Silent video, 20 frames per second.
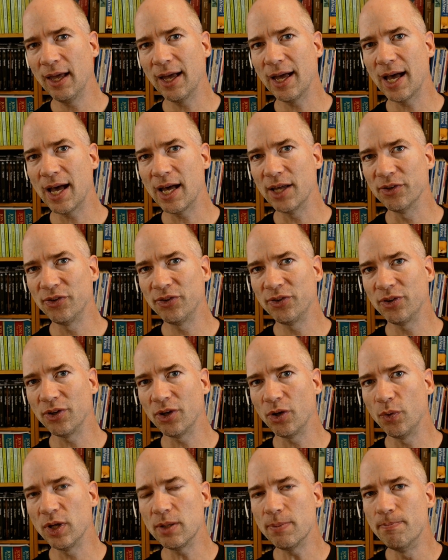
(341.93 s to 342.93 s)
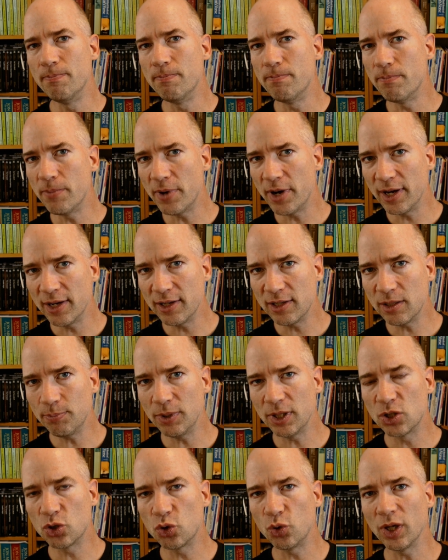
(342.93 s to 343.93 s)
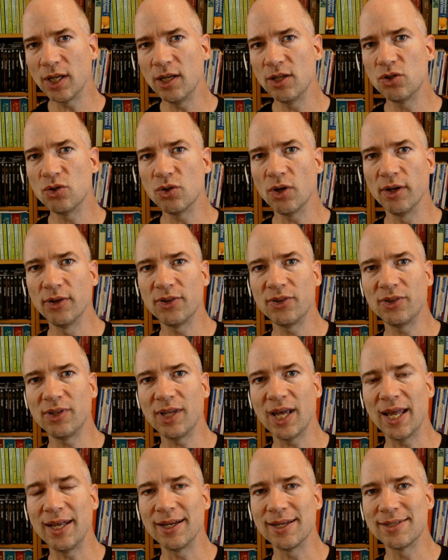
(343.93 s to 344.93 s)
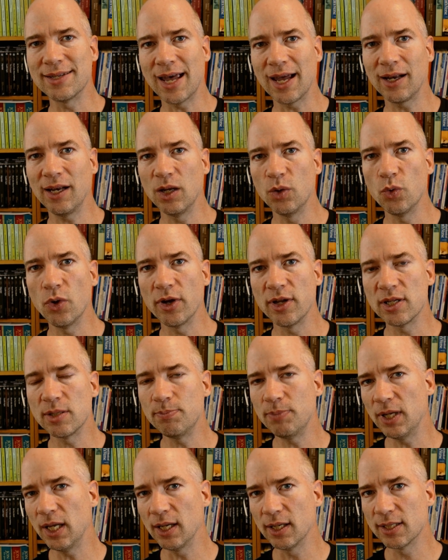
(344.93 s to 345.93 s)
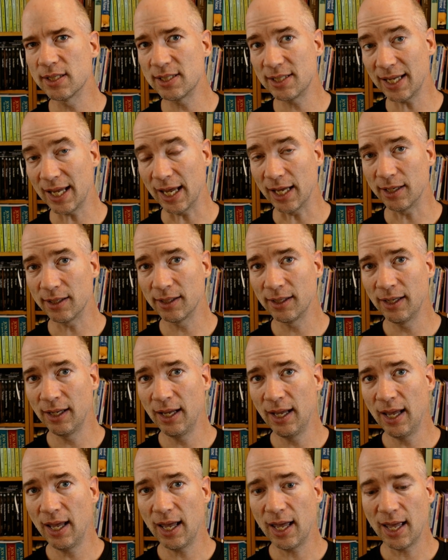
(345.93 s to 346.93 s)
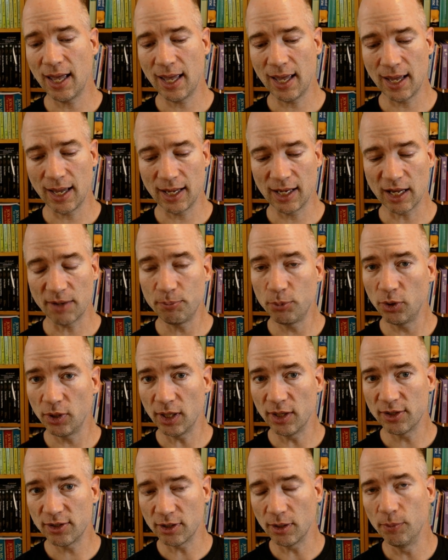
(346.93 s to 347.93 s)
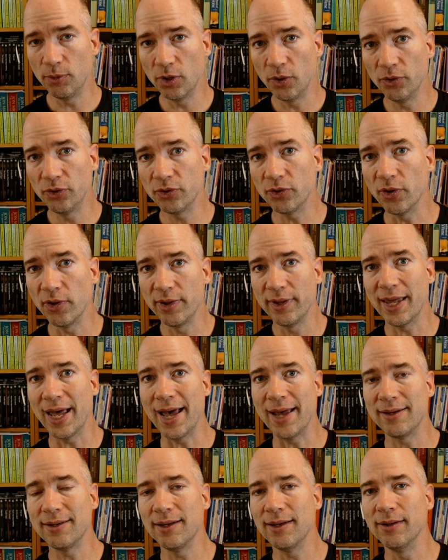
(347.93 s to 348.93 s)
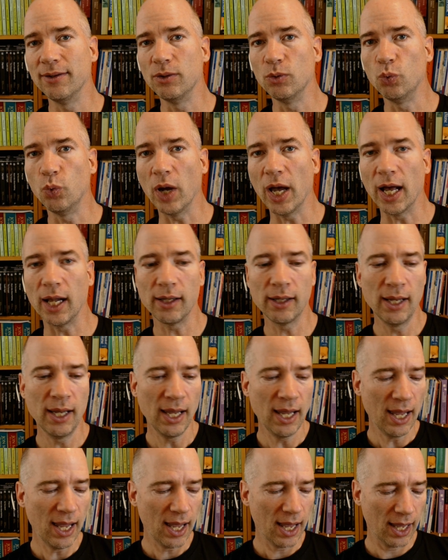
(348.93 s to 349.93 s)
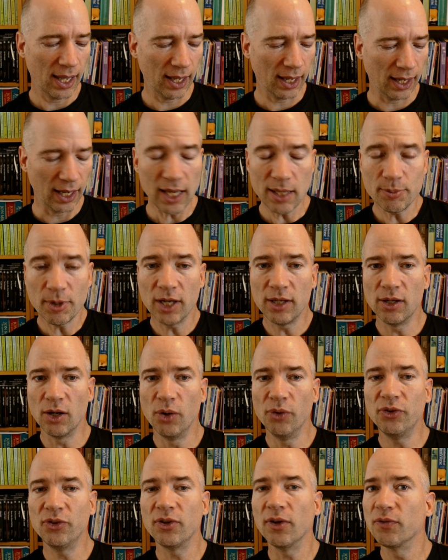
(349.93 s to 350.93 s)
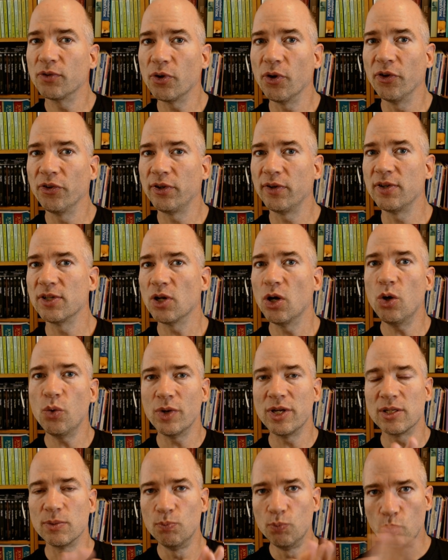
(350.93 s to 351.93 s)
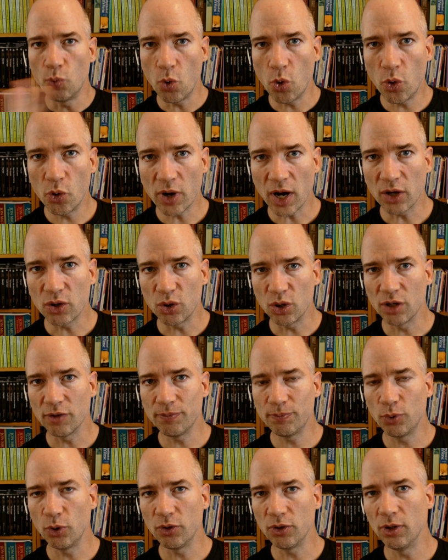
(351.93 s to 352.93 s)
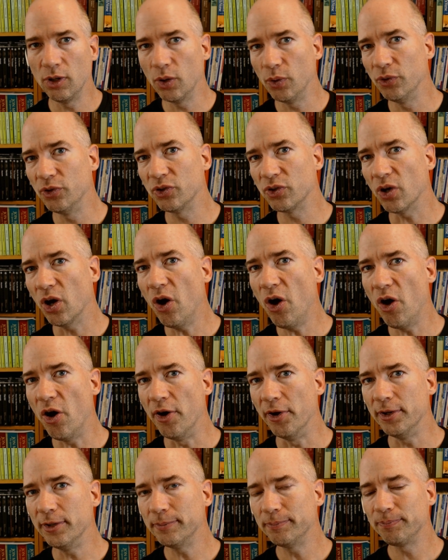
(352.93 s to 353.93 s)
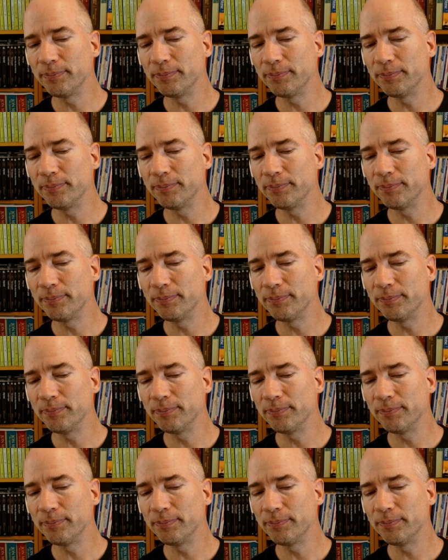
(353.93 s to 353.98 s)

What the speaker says: And so it might be tricky to understand exactly what is being said. And I put in some notes on that as well. In my notes, of course, there is always more I could have put notes on.